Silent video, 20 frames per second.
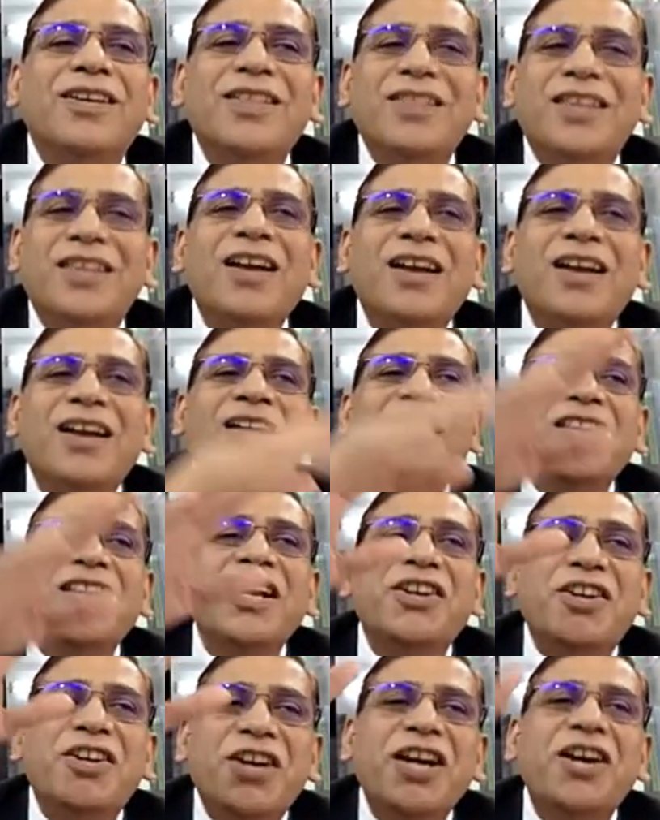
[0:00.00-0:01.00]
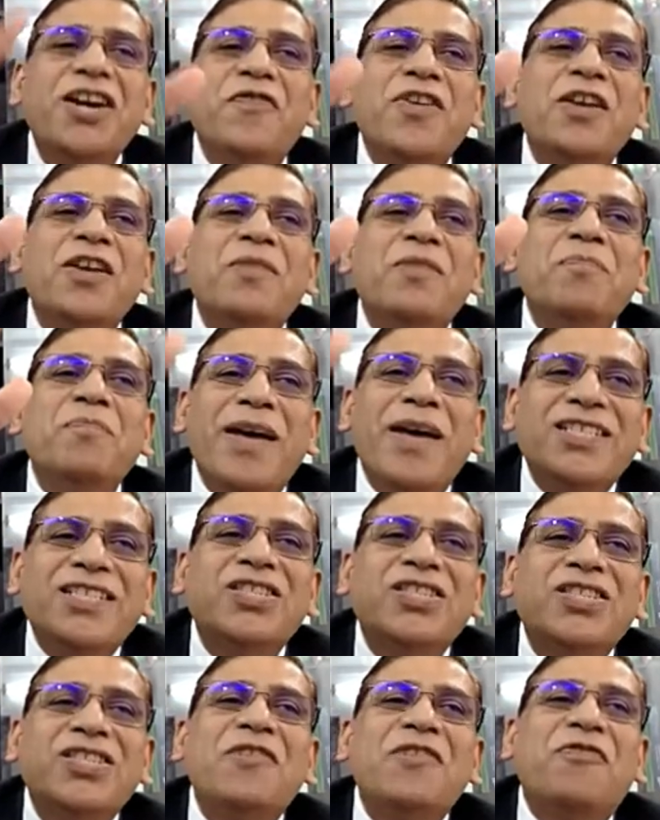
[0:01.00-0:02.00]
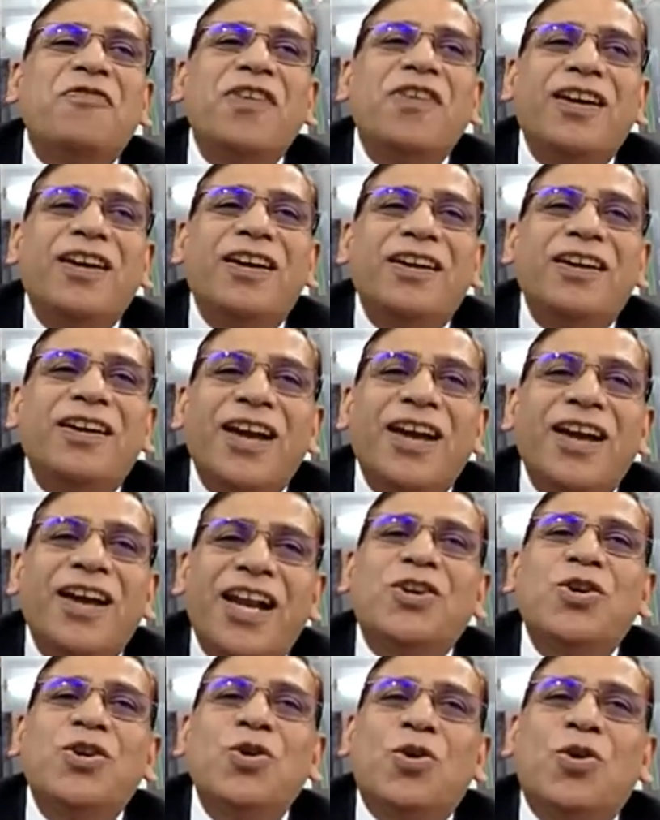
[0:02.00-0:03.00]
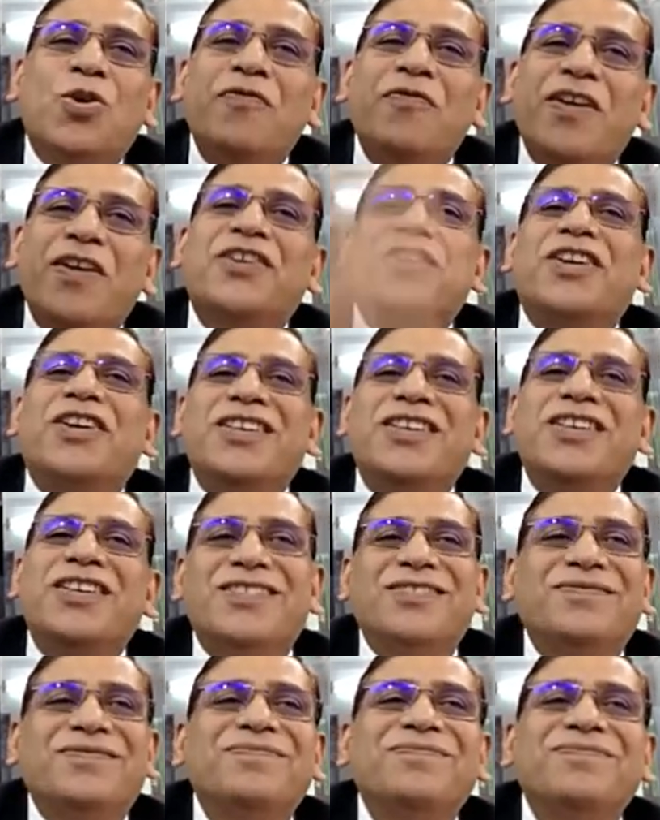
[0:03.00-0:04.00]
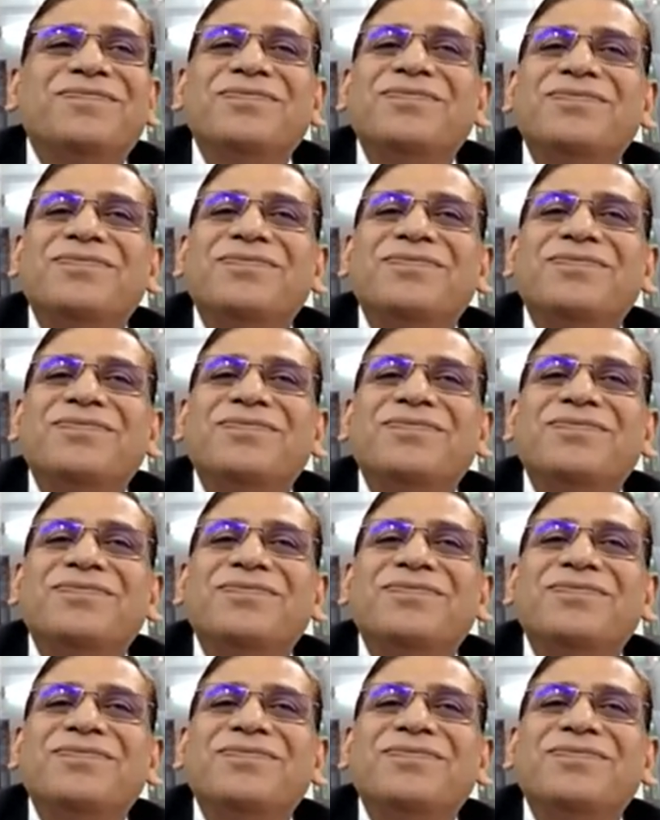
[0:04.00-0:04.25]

Indira Gandhi did win massive electoral victories,